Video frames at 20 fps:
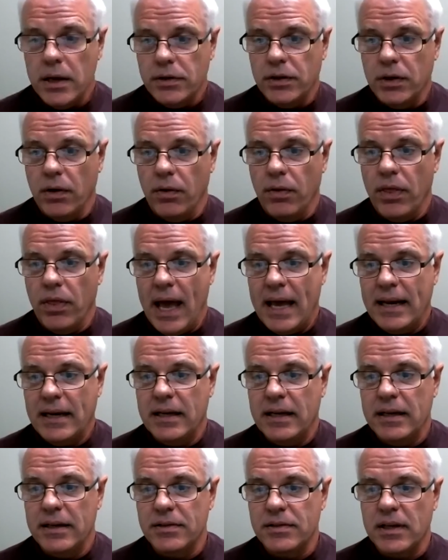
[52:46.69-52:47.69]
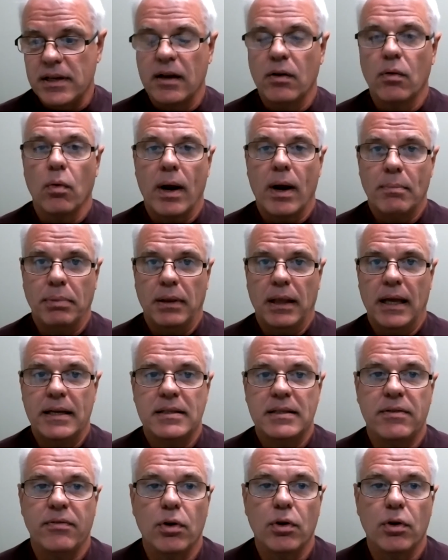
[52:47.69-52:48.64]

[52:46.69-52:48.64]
So that is a great place.